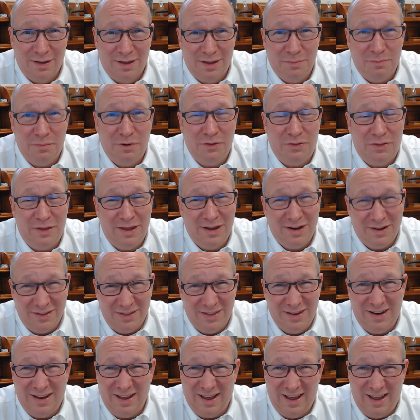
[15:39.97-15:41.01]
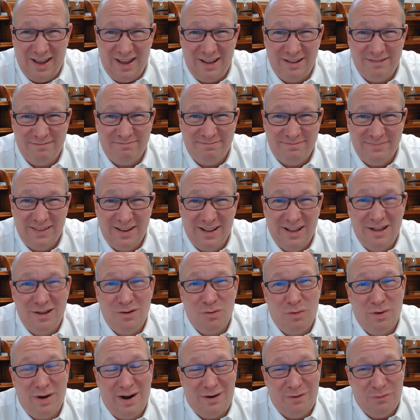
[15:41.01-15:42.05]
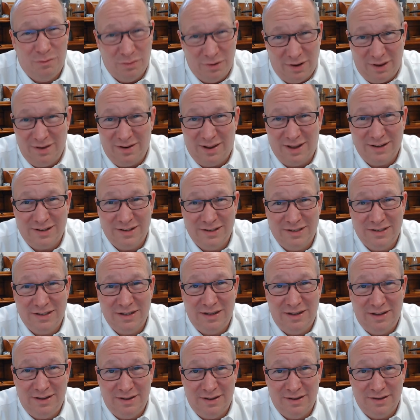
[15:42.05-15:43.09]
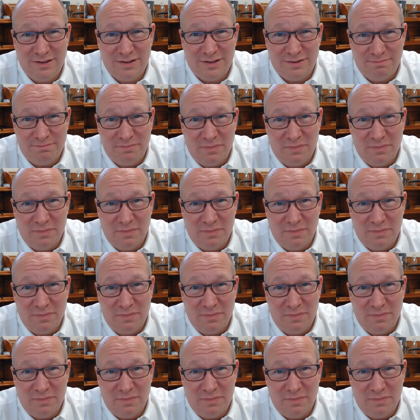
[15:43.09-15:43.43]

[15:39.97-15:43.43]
But at the end of the day, what I really like to see is